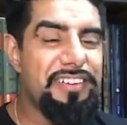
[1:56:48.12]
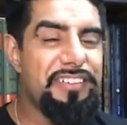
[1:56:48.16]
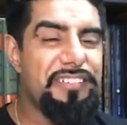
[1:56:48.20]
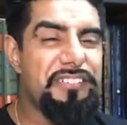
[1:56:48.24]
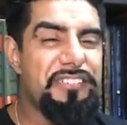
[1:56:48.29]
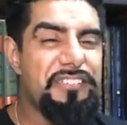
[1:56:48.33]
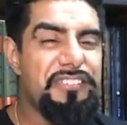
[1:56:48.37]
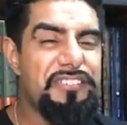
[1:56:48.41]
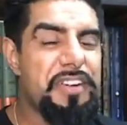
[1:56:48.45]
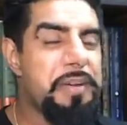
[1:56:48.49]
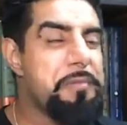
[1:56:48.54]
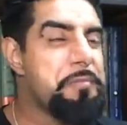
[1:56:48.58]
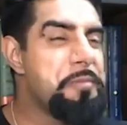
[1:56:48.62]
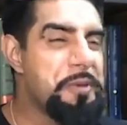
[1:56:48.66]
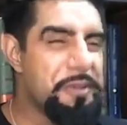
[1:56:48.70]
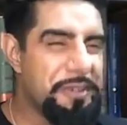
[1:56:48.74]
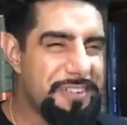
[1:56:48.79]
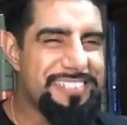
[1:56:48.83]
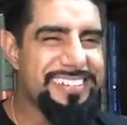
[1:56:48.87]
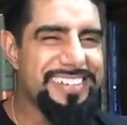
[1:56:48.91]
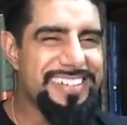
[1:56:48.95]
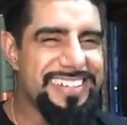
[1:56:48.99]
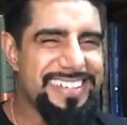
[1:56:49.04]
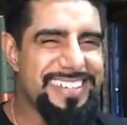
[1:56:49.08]

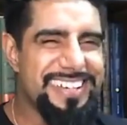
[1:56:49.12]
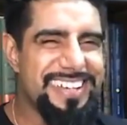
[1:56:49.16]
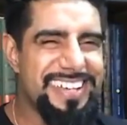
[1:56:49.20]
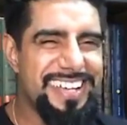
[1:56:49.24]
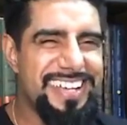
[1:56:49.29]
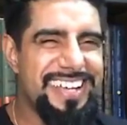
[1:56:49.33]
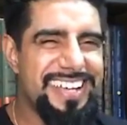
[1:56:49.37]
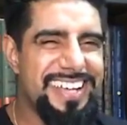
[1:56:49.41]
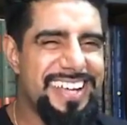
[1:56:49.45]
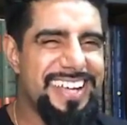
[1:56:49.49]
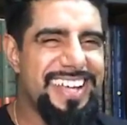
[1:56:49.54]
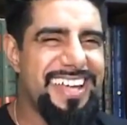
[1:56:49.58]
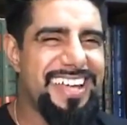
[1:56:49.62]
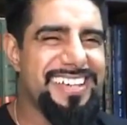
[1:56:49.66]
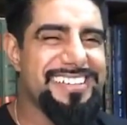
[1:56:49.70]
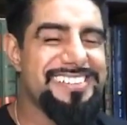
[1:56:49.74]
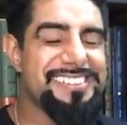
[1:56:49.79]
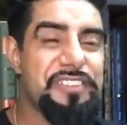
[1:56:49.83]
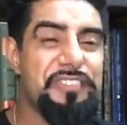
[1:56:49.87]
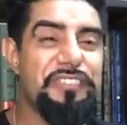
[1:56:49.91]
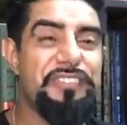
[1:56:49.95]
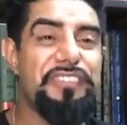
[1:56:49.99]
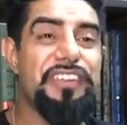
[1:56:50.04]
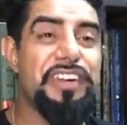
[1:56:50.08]
February.
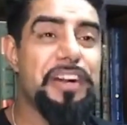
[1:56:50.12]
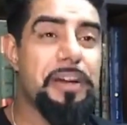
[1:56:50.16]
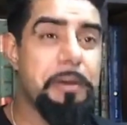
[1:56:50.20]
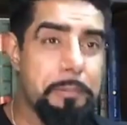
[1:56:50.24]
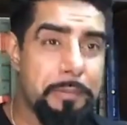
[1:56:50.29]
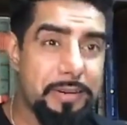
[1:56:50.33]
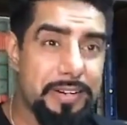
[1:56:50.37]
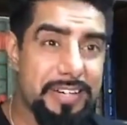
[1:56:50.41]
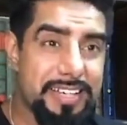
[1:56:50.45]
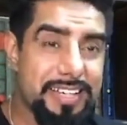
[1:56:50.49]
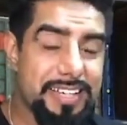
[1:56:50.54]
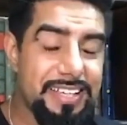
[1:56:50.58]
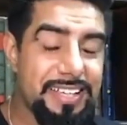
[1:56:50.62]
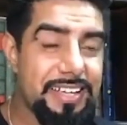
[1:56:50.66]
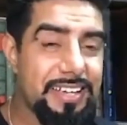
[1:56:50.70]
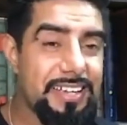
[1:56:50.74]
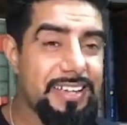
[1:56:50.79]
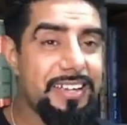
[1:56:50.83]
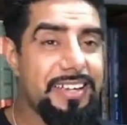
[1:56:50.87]
So Farabri,